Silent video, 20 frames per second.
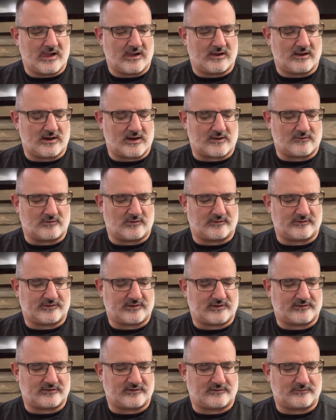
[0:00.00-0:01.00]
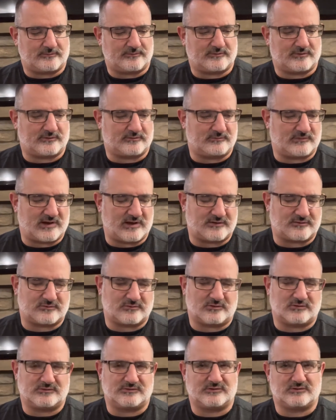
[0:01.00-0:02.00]
Everyone says it's
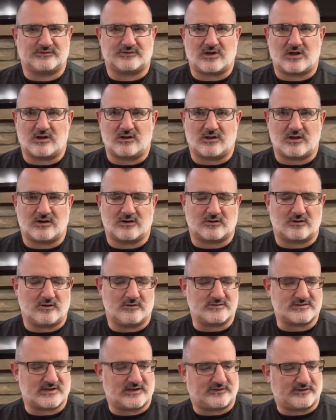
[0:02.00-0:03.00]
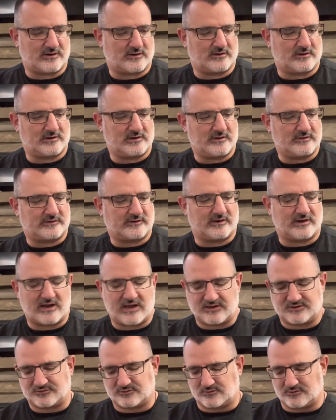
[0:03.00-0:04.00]
natural. Not a lot of clones out there using
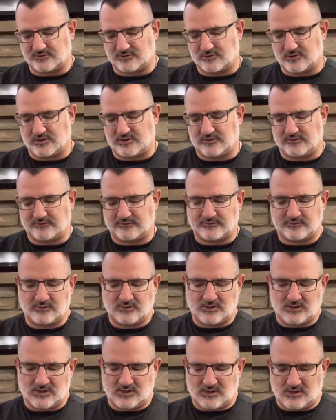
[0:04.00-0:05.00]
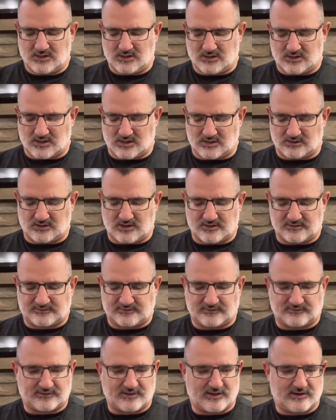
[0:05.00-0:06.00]
natural ingredients. A lot of
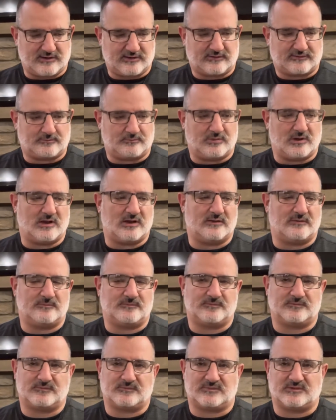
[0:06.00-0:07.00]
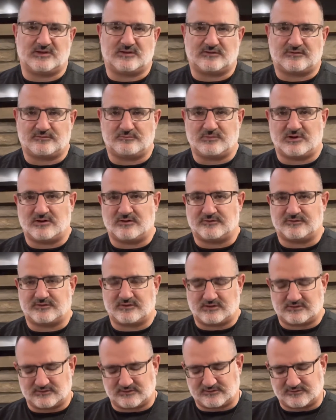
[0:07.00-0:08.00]
synthetics, but this smells
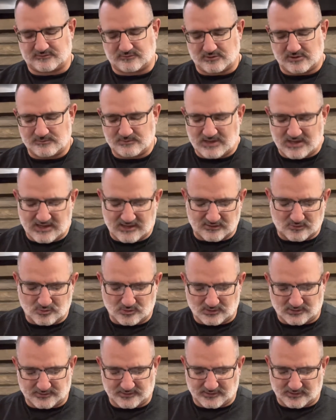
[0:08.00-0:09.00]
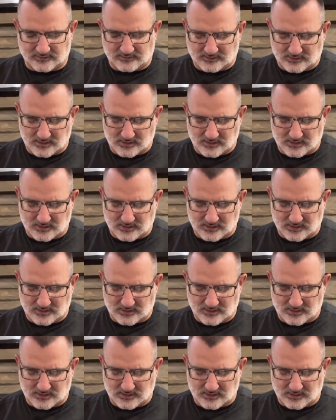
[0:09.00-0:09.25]
extreme high quality.